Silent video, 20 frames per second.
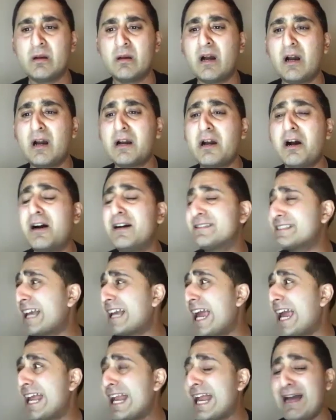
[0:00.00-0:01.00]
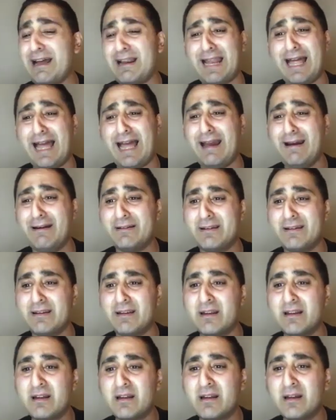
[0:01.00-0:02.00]
I can't say it out loud.
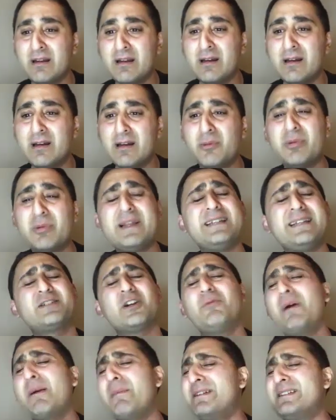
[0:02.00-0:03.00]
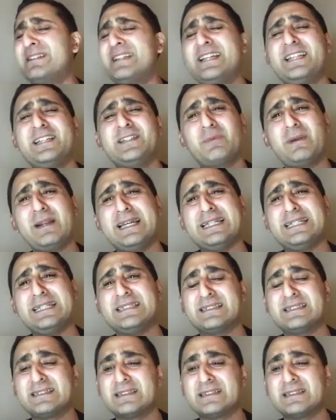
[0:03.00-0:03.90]
Please don't make me see this, please.